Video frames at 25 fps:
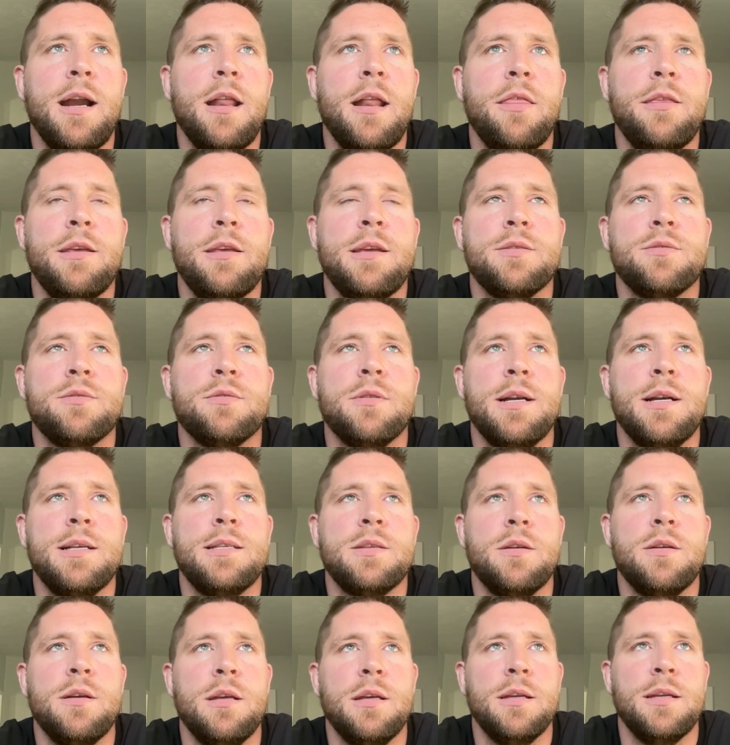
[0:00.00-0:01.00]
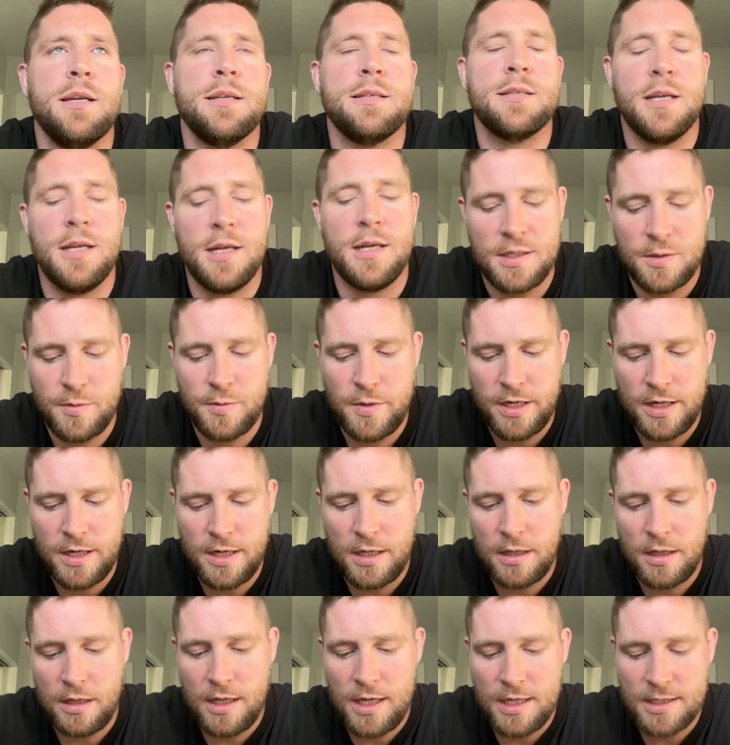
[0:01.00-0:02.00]
of things, right? So, like I said, I spent
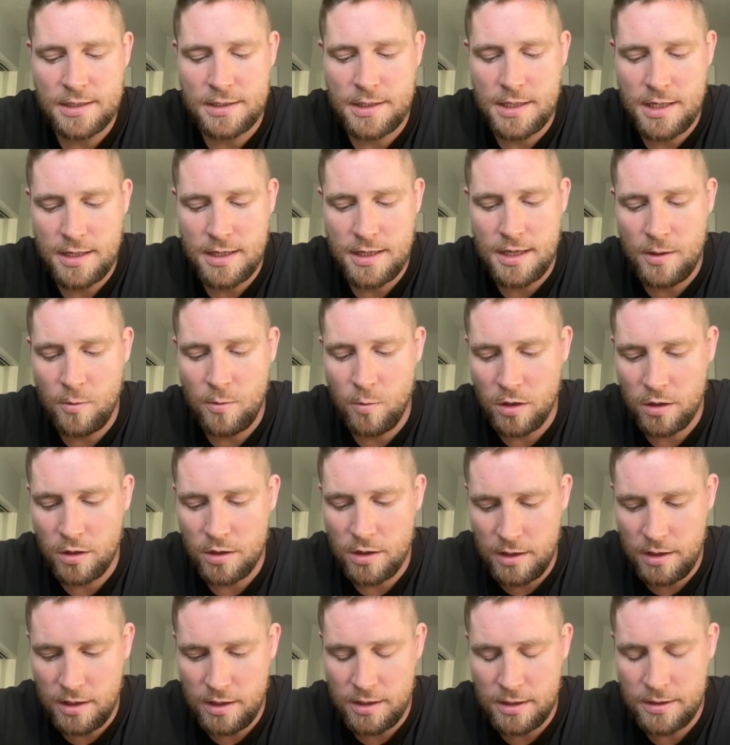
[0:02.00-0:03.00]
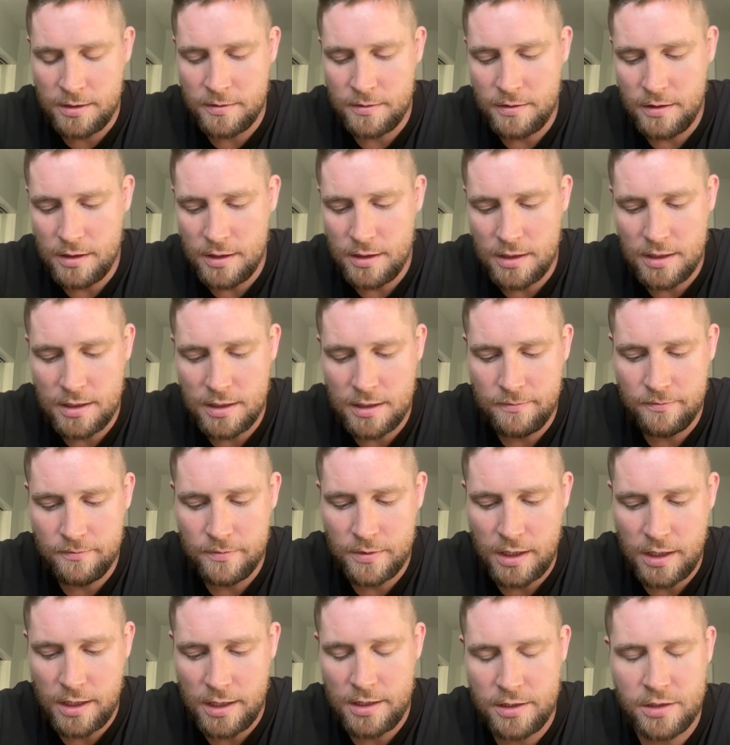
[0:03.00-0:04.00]
kind of the last decade working in
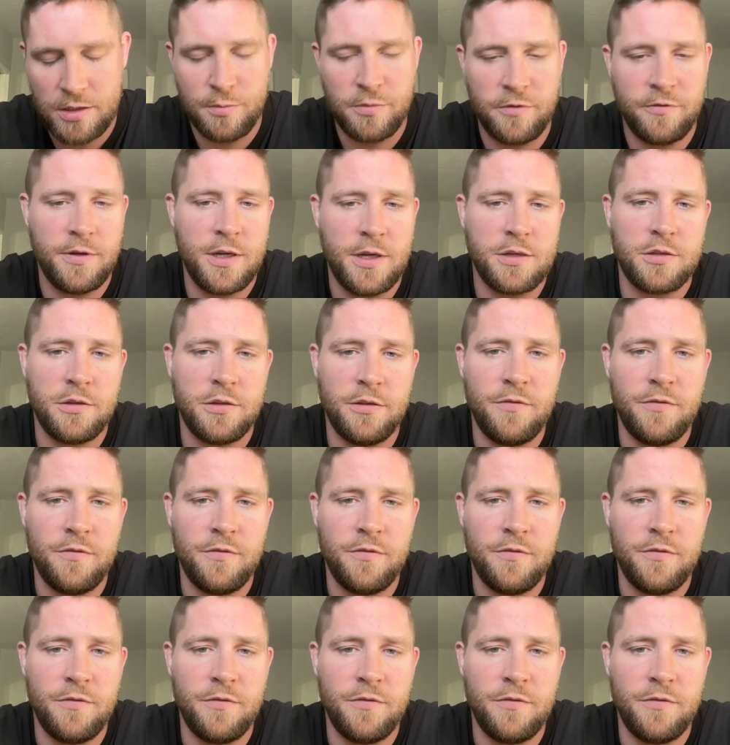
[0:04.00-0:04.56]
the college and professional